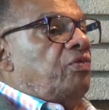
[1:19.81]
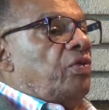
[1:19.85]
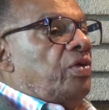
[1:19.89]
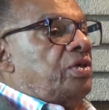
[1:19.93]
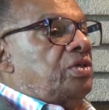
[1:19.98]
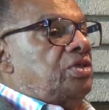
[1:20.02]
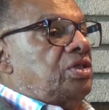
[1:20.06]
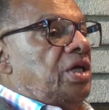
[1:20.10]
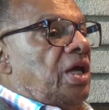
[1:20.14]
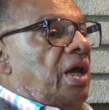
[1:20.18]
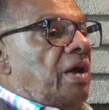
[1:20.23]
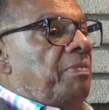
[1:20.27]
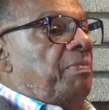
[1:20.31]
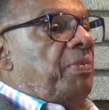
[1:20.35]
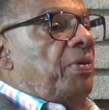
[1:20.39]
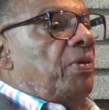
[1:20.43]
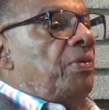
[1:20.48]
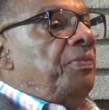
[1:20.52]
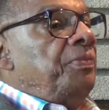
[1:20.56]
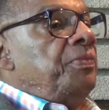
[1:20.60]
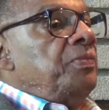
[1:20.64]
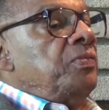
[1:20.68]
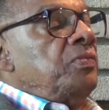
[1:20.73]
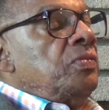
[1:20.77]
For
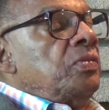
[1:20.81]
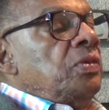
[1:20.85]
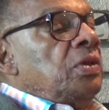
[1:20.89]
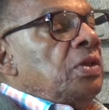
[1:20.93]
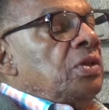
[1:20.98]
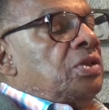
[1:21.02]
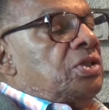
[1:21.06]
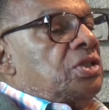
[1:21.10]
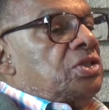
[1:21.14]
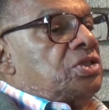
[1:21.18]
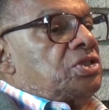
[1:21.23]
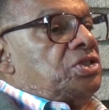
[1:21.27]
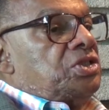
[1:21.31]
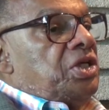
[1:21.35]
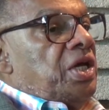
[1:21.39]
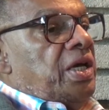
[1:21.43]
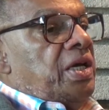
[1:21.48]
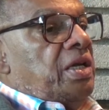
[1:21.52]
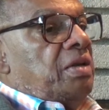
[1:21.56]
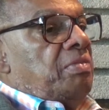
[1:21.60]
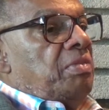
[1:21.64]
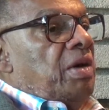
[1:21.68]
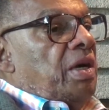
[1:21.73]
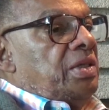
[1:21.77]
example, to
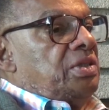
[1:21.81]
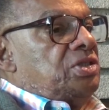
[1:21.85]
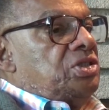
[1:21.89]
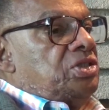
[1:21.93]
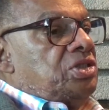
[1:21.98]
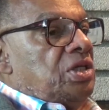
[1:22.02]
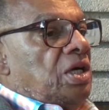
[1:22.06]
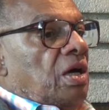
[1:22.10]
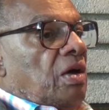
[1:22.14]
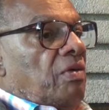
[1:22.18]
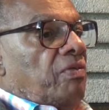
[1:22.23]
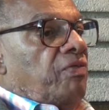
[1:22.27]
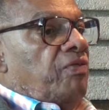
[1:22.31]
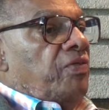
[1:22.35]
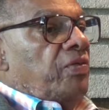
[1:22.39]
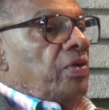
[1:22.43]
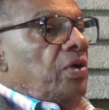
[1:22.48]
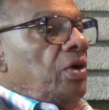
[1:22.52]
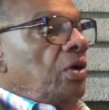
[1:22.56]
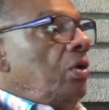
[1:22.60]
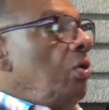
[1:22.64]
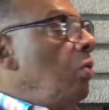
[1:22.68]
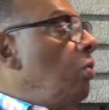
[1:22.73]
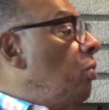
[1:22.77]
say to myself,
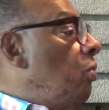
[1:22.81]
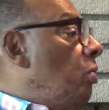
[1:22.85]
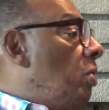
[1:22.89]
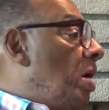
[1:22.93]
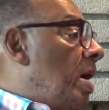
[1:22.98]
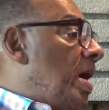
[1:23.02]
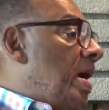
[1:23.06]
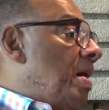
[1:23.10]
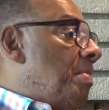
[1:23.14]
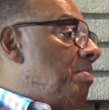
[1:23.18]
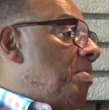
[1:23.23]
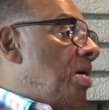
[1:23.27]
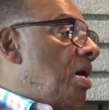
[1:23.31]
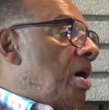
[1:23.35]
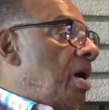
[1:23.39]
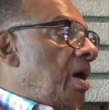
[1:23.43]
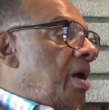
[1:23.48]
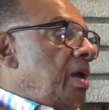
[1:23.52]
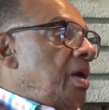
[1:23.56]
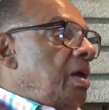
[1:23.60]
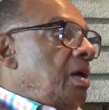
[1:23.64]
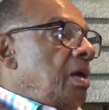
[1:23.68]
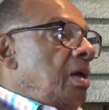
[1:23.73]
who am I?